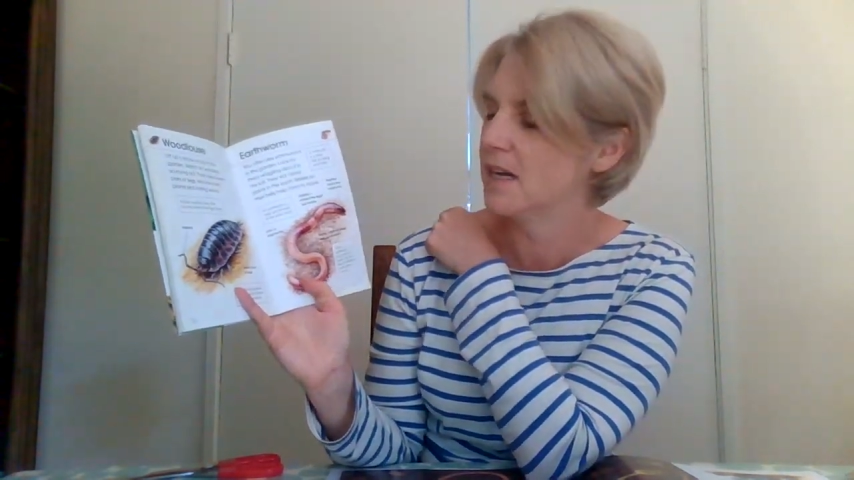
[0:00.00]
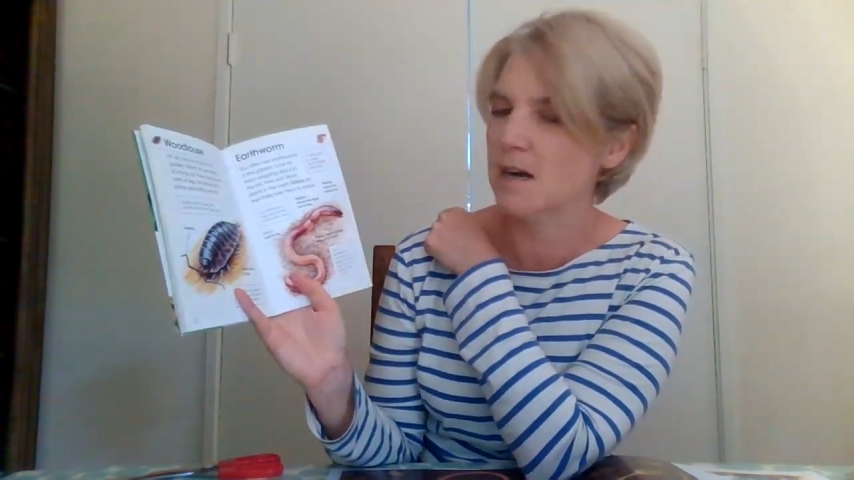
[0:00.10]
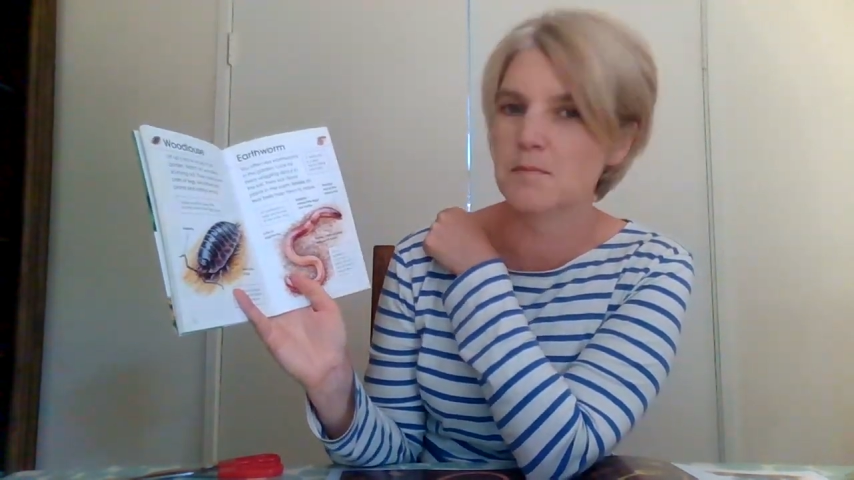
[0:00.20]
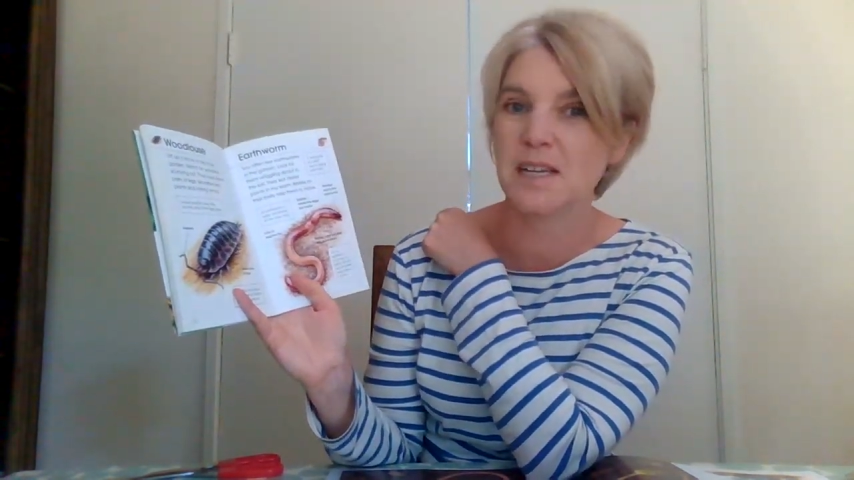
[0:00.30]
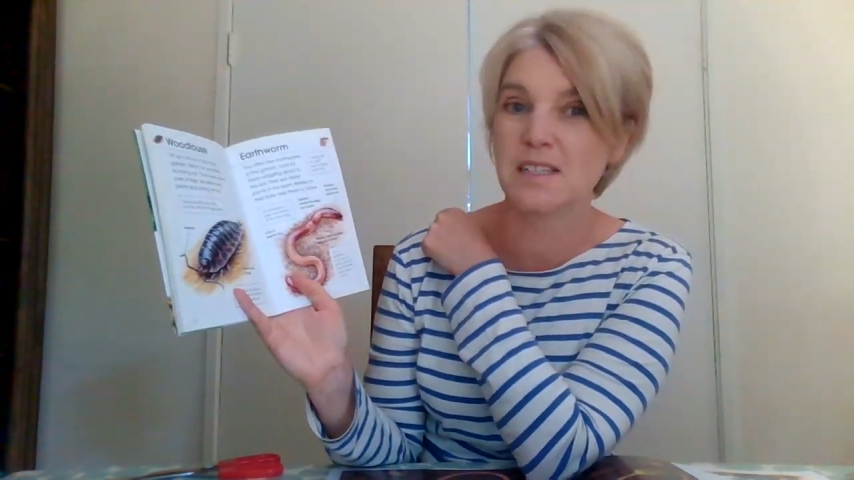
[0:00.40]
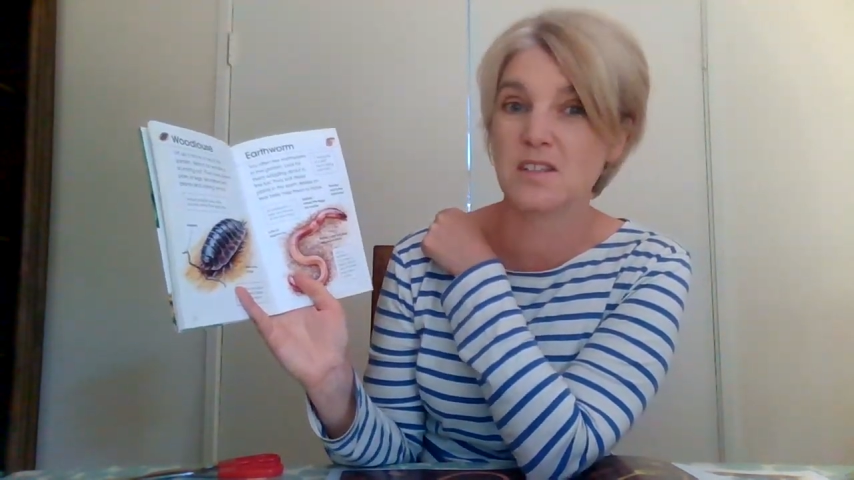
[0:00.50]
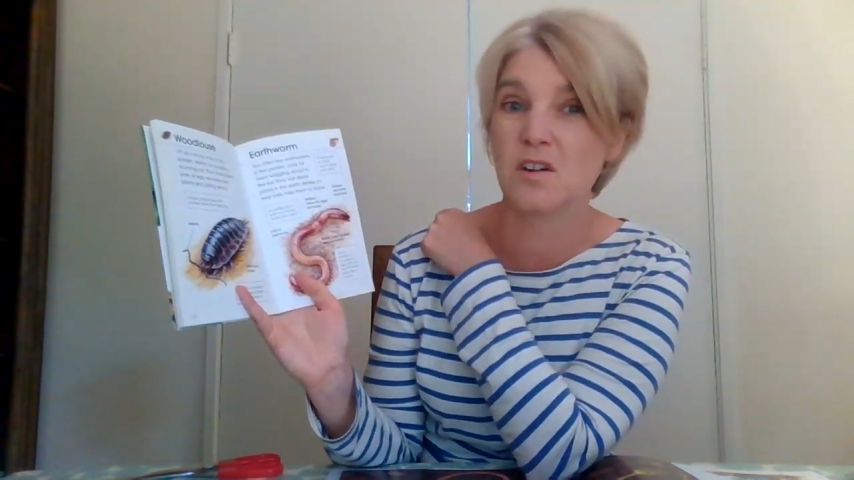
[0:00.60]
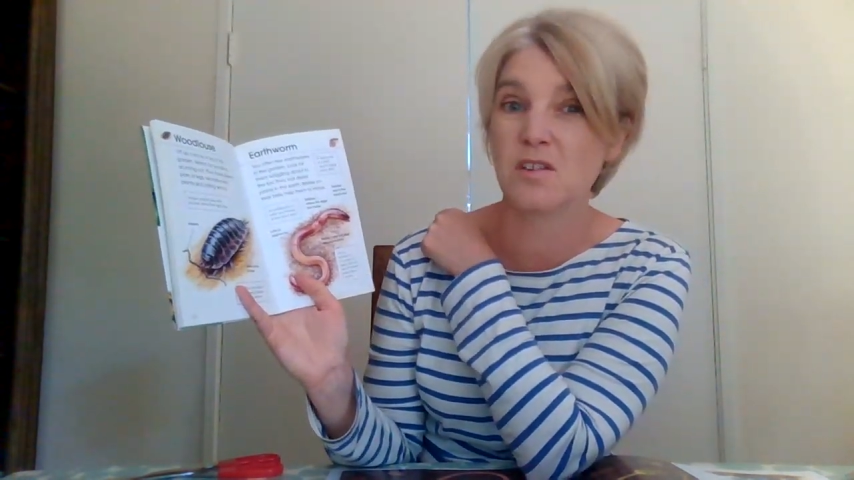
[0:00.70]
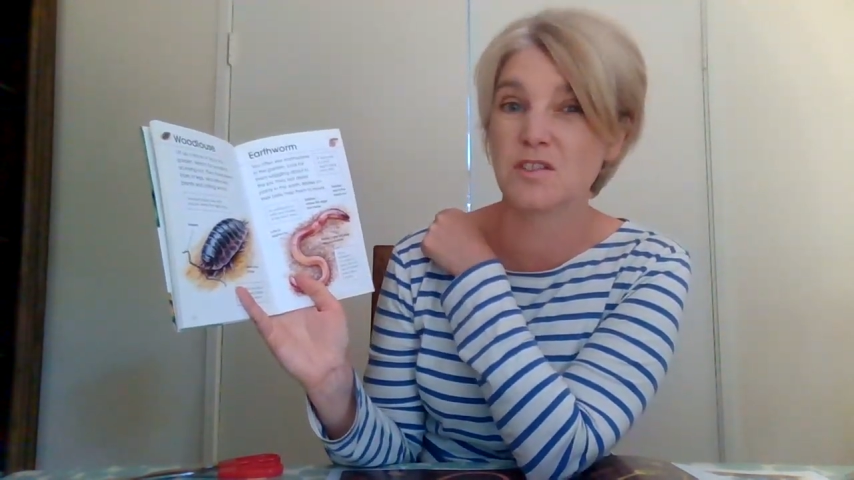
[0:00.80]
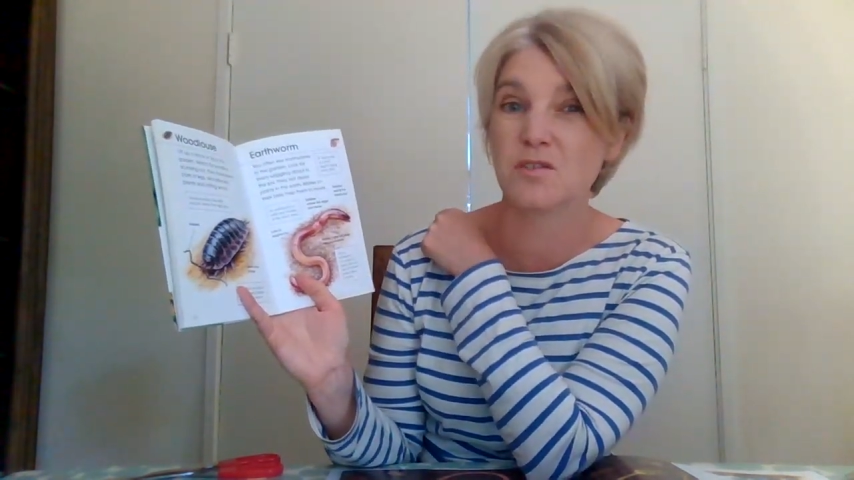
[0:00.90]
and makes
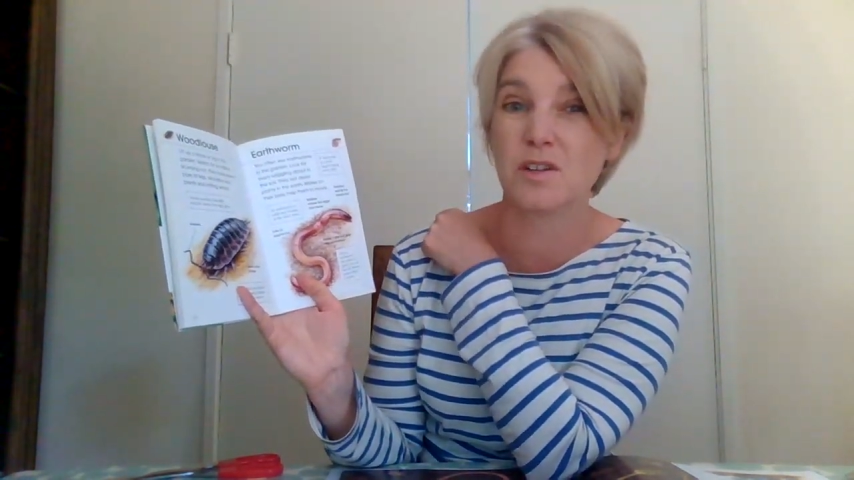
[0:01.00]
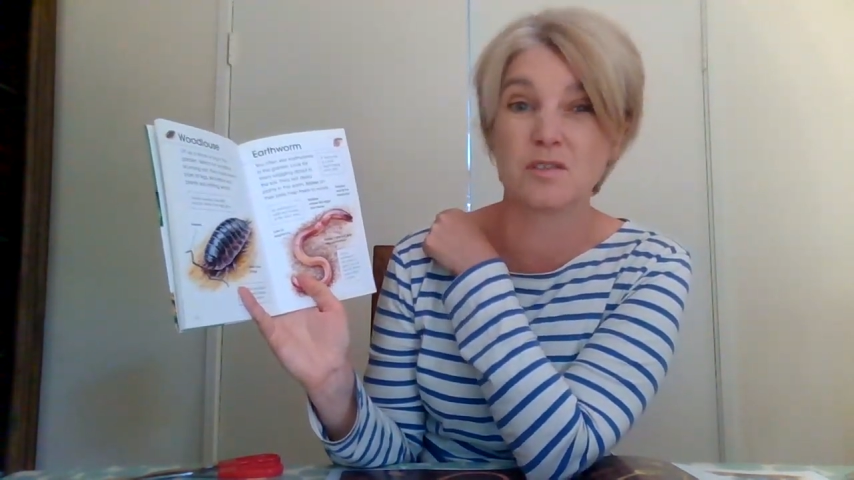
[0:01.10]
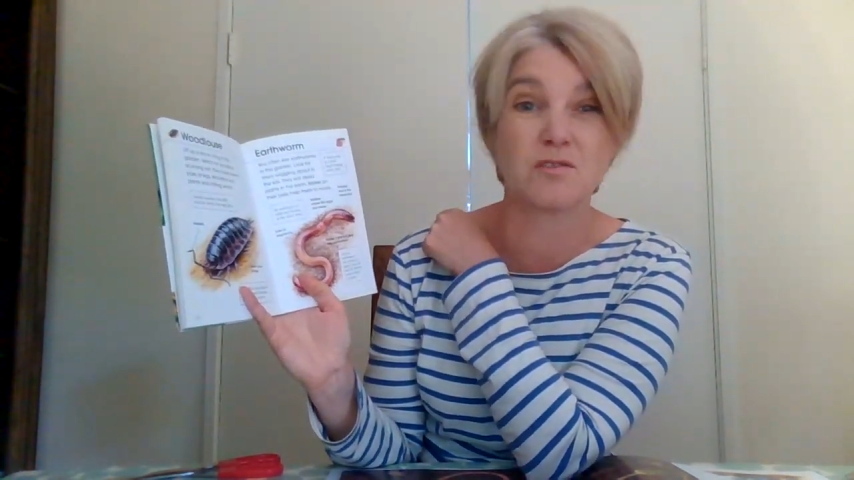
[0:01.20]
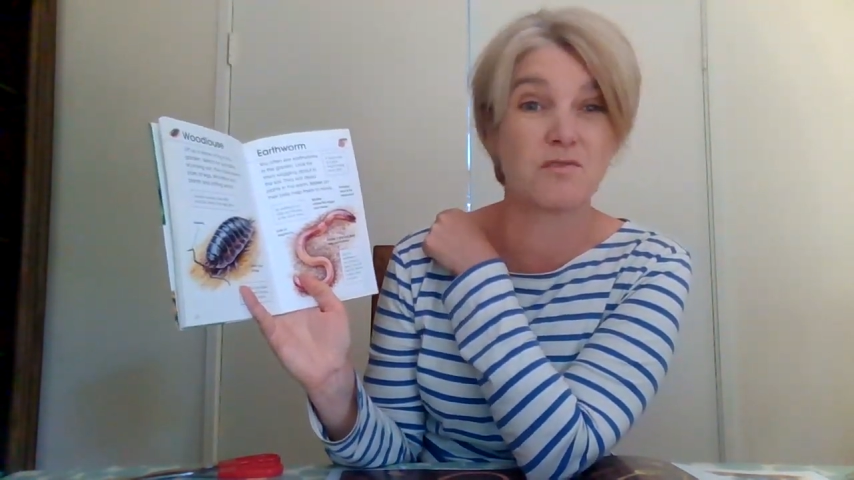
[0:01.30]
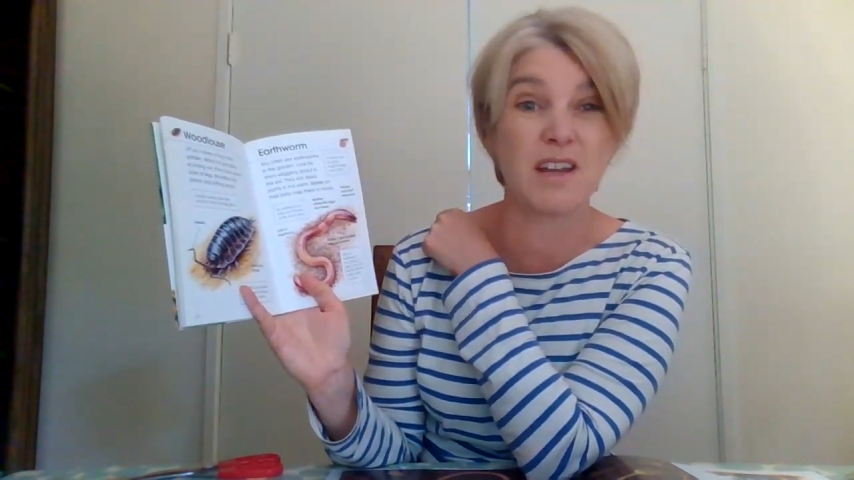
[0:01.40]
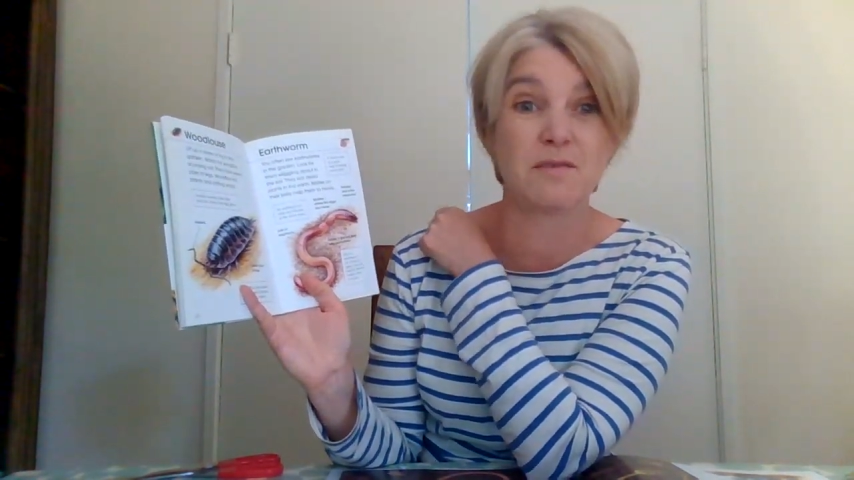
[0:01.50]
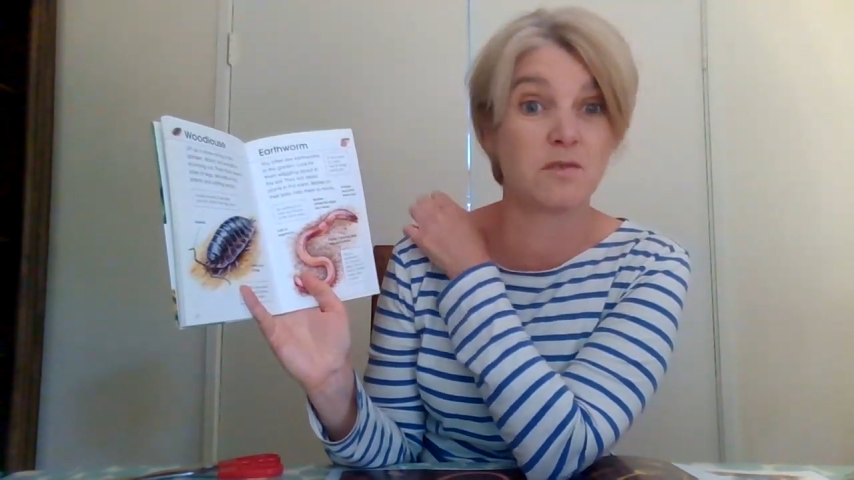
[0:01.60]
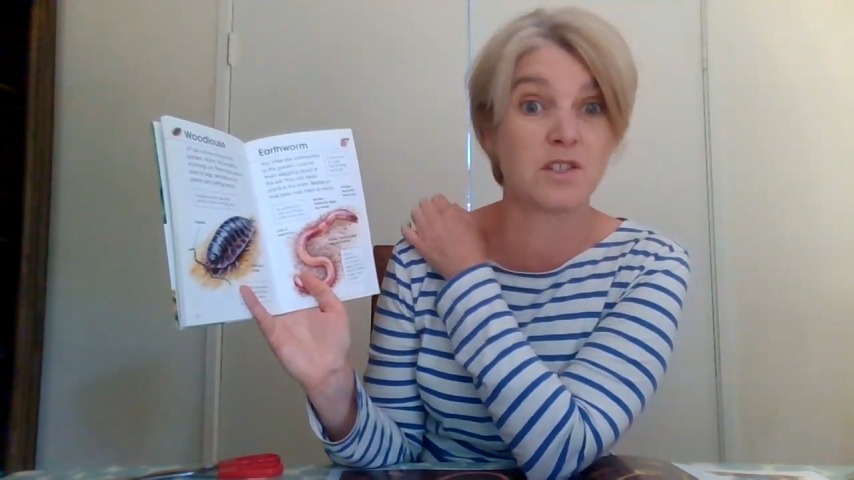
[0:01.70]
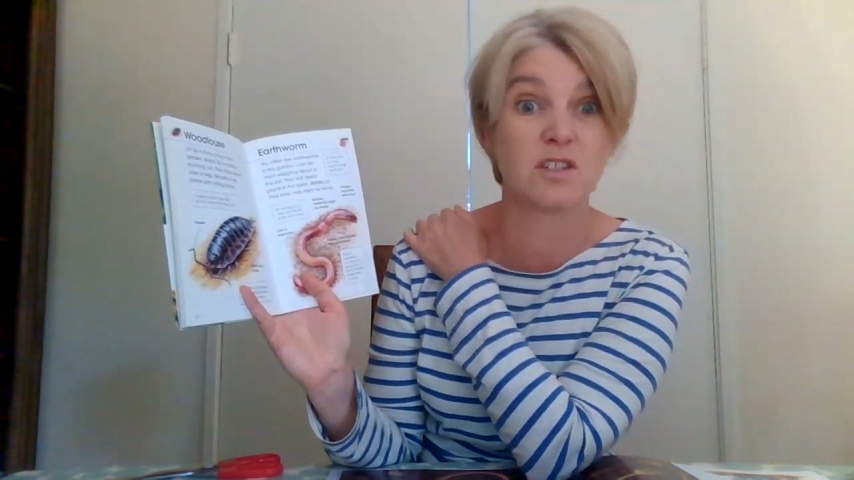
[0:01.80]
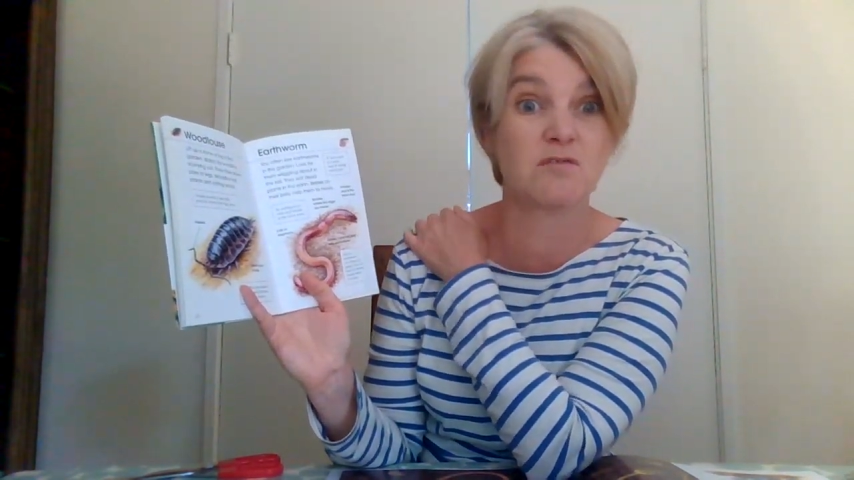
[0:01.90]
our soil great
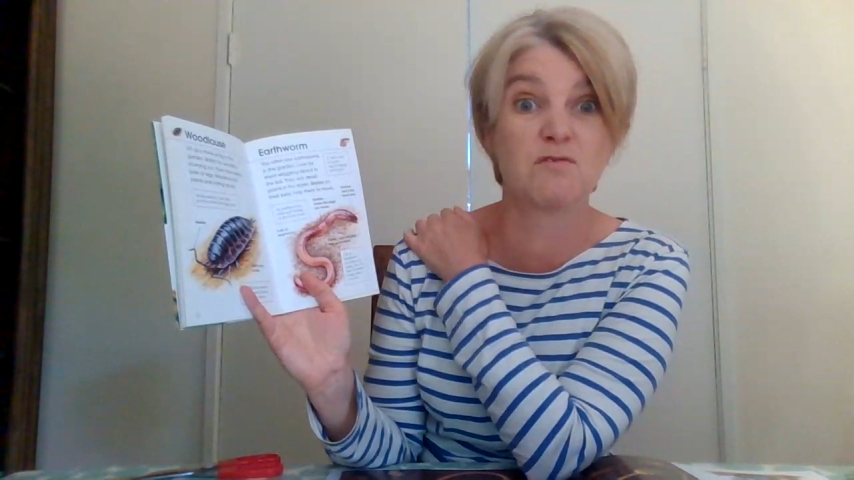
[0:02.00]
for us to